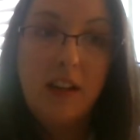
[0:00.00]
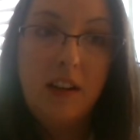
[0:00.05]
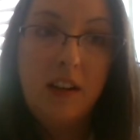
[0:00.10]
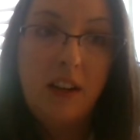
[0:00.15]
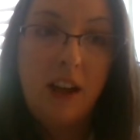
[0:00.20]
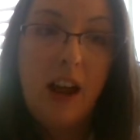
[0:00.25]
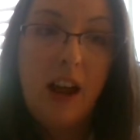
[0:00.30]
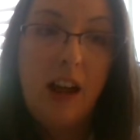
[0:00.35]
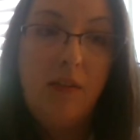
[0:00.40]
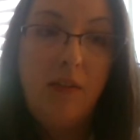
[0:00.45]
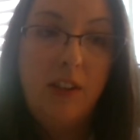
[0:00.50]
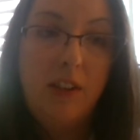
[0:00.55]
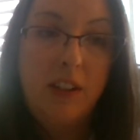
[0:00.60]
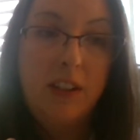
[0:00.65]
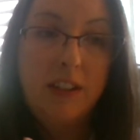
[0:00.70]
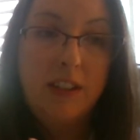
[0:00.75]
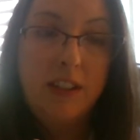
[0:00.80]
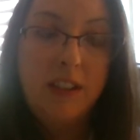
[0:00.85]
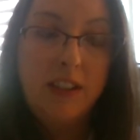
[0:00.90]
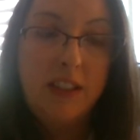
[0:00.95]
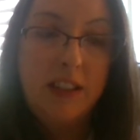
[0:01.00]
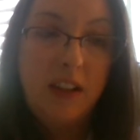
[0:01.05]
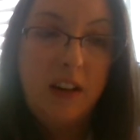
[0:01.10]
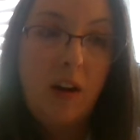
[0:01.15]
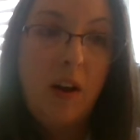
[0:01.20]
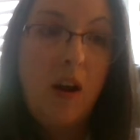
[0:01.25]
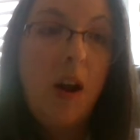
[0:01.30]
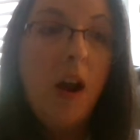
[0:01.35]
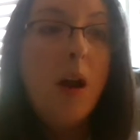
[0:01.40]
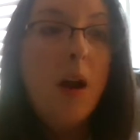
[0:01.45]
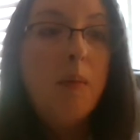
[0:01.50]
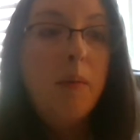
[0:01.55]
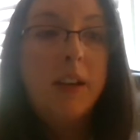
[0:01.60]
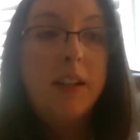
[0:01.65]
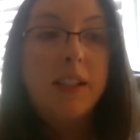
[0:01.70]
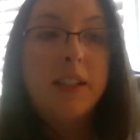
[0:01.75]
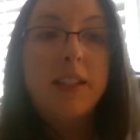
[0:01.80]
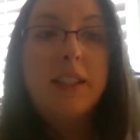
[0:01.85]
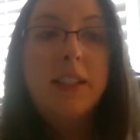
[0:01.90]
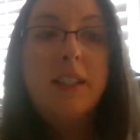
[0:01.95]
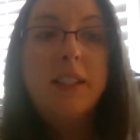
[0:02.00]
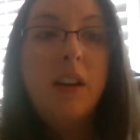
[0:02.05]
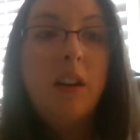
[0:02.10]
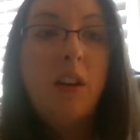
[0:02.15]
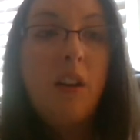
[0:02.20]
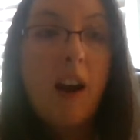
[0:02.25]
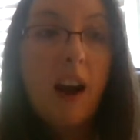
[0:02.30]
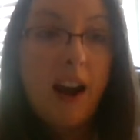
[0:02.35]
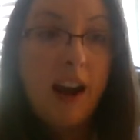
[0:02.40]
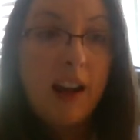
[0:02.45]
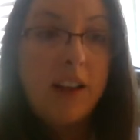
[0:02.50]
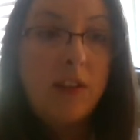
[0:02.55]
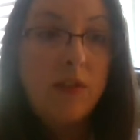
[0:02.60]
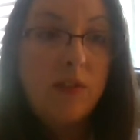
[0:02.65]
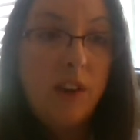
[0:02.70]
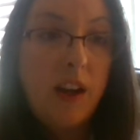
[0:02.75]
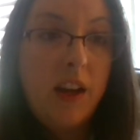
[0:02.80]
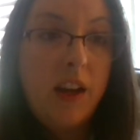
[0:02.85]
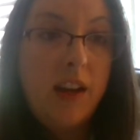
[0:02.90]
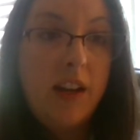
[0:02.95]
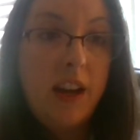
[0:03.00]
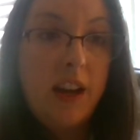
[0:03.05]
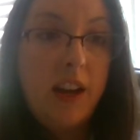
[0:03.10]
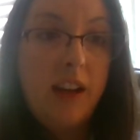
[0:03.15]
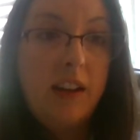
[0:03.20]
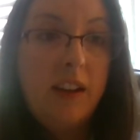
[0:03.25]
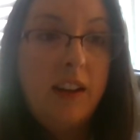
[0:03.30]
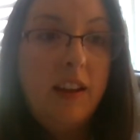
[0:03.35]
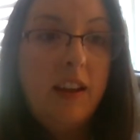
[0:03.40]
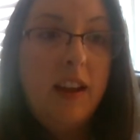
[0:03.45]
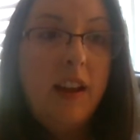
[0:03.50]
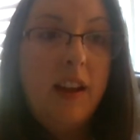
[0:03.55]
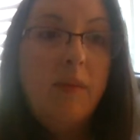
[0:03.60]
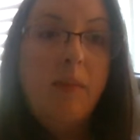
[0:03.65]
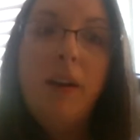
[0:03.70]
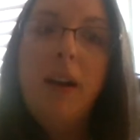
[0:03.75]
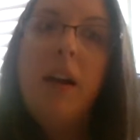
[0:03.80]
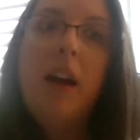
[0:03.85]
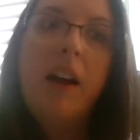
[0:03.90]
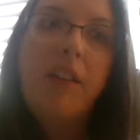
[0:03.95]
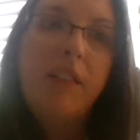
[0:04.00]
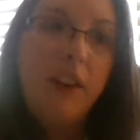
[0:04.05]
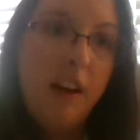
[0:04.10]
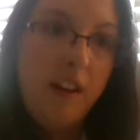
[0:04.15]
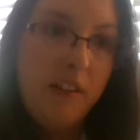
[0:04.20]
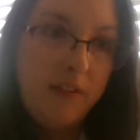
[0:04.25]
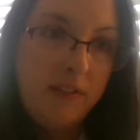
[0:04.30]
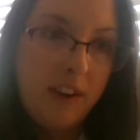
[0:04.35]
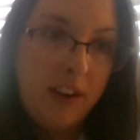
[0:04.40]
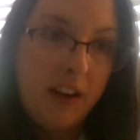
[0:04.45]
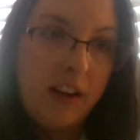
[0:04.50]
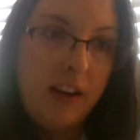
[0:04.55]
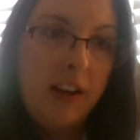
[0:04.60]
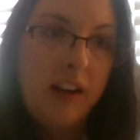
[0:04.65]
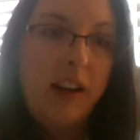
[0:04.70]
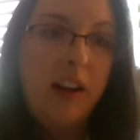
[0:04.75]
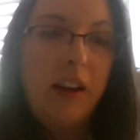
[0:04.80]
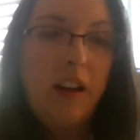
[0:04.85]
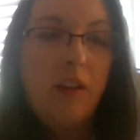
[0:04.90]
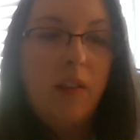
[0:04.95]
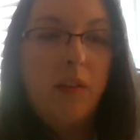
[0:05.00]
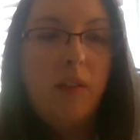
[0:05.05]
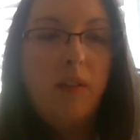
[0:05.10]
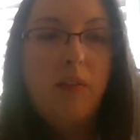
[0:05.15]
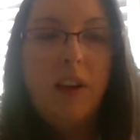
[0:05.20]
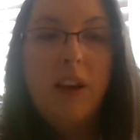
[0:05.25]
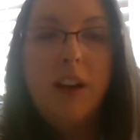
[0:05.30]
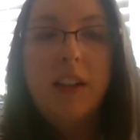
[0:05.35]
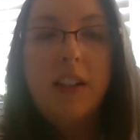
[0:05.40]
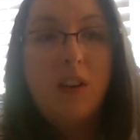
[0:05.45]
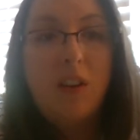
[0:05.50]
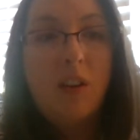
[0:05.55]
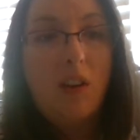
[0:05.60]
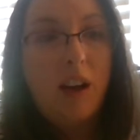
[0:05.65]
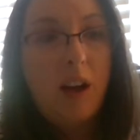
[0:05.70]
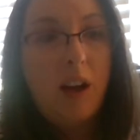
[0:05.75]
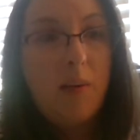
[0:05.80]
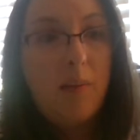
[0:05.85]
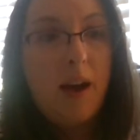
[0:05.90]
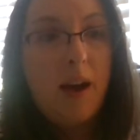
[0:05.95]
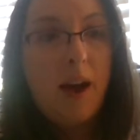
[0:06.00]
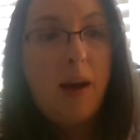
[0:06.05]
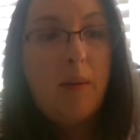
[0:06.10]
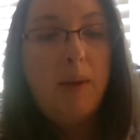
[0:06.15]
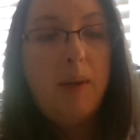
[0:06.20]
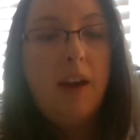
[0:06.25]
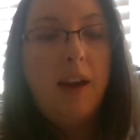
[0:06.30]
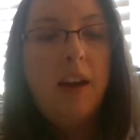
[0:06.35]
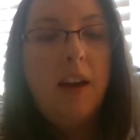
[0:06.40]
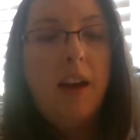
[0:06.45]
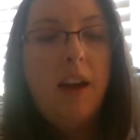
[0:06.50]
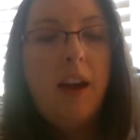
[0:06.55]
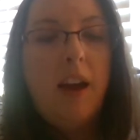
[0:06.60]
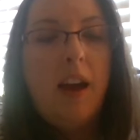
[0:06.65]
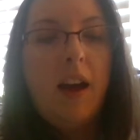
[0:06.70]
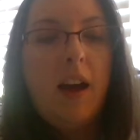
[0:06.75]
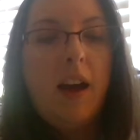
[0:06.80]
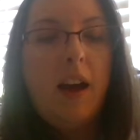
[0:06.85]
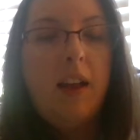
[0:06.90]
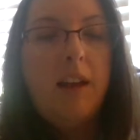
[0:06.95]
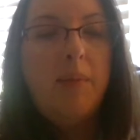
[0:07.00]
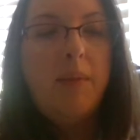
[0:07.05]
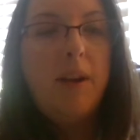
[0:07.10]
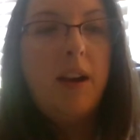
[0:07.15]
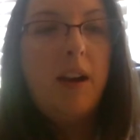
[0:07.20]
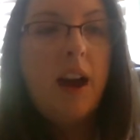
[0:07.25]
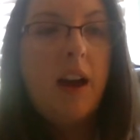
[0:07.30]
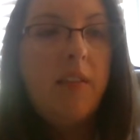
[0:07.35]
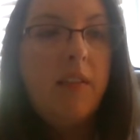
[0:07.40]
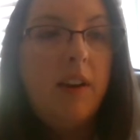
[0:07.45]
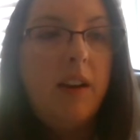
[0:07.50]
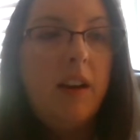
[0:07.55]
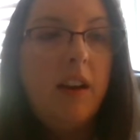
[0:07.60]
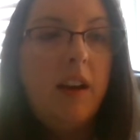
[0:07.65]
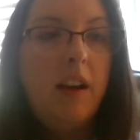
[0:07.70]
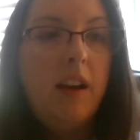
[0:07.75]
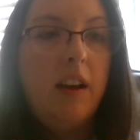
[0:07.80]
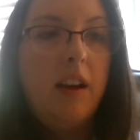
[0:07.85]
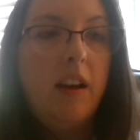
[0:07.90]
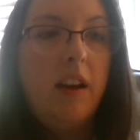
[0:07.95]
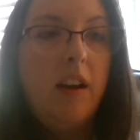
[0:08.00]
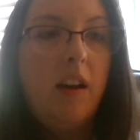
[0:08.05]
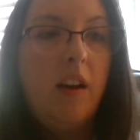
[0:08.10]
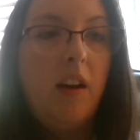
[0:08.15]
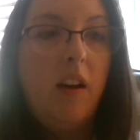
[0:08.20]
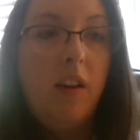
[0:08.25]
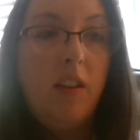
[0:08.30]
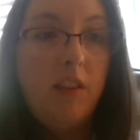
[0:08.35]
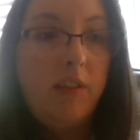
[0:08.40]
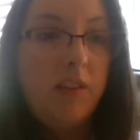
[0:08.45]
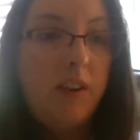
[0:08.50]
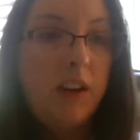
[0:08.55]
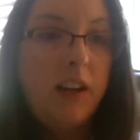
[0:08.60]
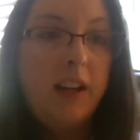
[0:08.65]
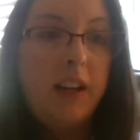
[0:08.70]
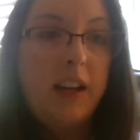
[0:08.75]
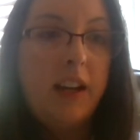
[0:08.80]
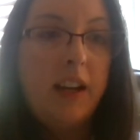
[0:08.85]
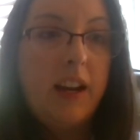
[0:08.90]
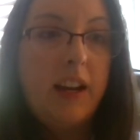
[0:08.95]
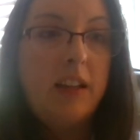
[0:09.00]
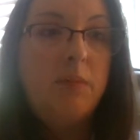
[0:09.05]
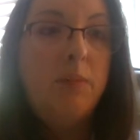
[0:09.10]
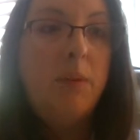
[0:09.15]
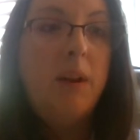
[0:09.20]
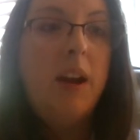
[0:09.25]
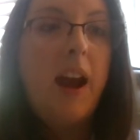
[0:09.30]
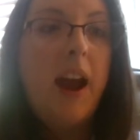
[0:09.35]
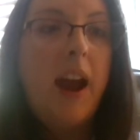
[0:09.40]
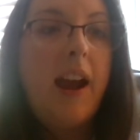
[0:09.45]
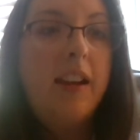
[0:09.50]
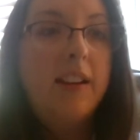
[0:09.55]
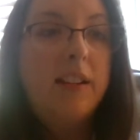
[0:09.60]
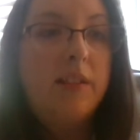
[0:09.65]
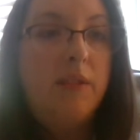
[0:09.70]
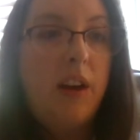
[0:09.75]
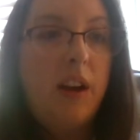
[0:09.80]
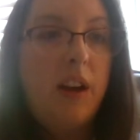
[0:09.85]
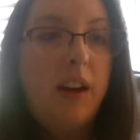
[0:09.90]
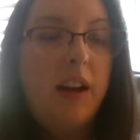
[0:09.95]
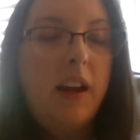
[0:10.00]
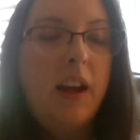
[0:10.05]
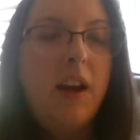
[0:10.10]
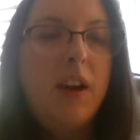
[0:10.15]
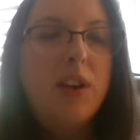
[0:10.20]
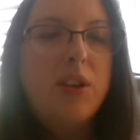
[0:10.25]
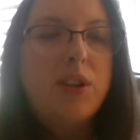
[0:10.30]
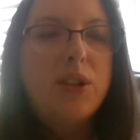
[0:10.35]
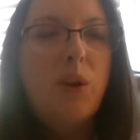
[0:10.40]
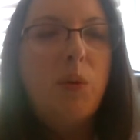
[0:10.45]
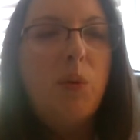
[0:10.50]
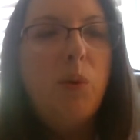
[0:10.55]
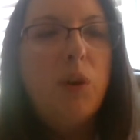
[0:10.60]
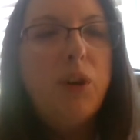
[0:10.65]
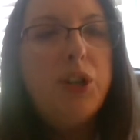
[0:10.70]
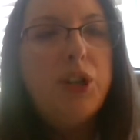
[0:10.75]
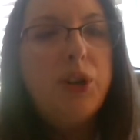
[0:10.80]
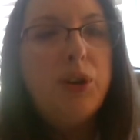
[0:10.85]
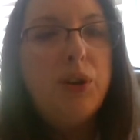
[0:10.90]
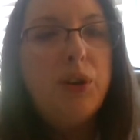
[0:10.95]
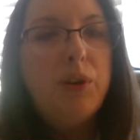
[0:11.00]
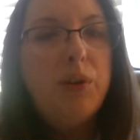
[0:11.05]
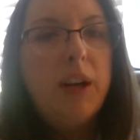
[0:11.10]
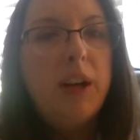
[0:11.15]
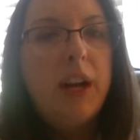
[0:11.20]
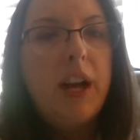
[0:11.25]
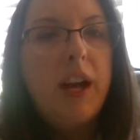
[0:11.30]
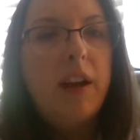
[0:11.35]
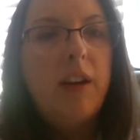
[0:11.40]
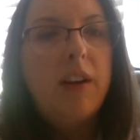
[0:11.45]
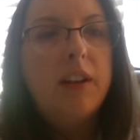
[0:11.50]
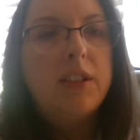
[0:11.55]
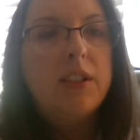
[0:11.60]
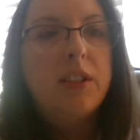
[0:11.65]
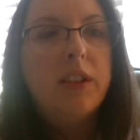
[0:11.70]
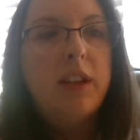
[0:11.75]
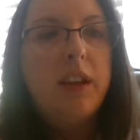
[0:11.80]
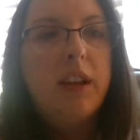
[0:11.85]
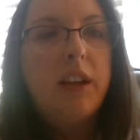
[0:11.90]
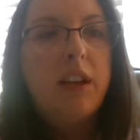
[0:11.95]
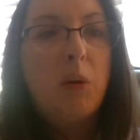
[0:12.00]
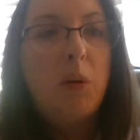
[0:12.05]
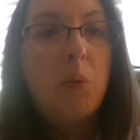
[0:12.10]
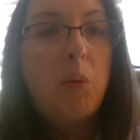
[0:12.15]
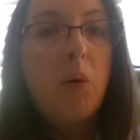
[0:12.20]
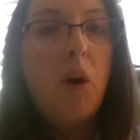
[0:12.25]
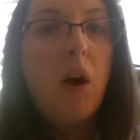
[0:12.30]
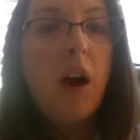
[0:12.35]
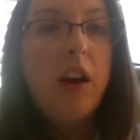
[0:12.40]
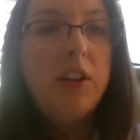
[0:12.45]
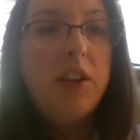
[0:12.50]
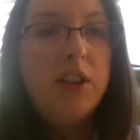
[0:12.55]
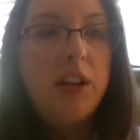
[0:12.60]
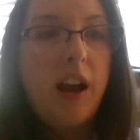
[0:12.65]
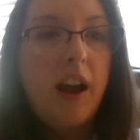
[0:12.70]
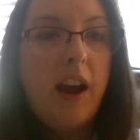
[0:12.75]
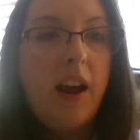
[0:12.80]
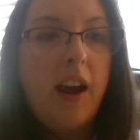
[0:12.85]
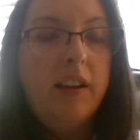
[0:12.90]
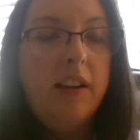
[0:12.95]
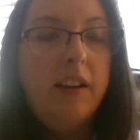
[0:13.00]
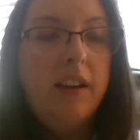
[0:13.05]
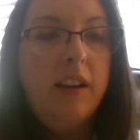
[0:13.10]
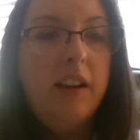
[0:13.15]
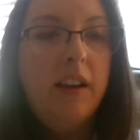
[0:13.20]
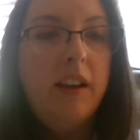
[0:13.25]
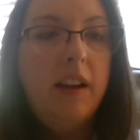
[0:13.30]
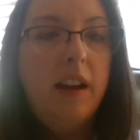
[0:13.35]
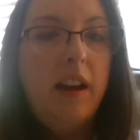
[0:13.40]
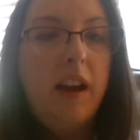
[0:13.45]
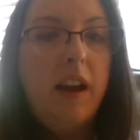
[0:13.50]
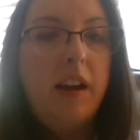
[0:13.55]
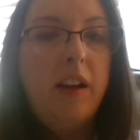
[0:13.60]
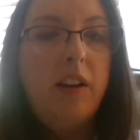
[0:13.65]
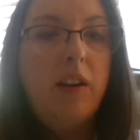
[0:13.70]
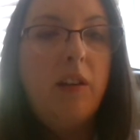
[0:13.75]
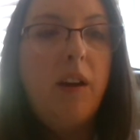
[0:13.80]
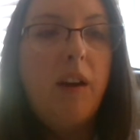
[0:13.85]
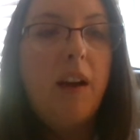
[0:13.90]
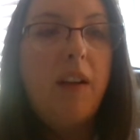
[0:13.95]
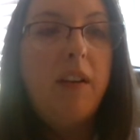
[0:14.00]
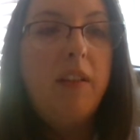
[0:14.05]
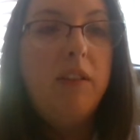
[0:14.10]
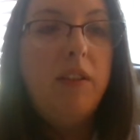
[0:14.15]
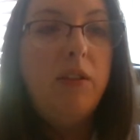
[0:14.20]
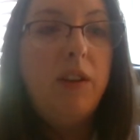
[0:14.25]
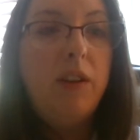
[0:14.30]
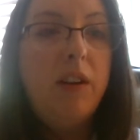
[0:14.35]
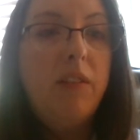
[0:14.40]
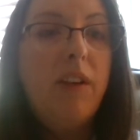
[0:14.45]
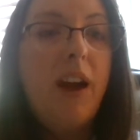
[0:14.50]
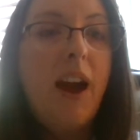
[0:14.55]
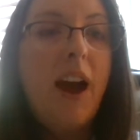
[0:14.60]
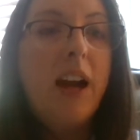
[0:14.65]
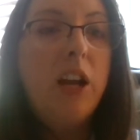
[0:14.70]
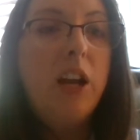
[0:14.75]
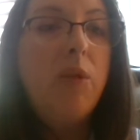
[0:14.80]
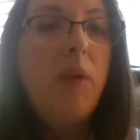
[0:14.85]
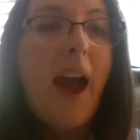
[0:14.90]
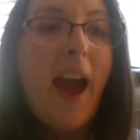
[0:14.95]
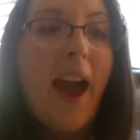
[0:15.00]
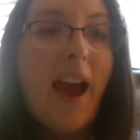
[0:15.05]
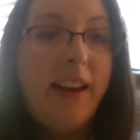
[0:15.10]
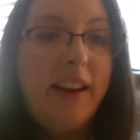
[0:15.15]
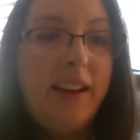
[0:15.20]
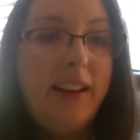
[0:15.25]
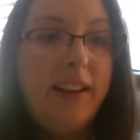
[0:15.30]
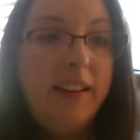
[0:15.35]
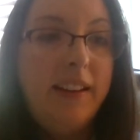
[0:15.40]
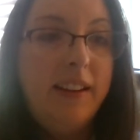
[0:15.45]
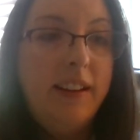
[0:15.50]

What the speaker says: advocacy center, because the center has funding. It may not have enough funding. Funding's hard to come by, but it may not have all the funding it needs, but it has funding. So what you're doing here is, in your project, you're doing value added.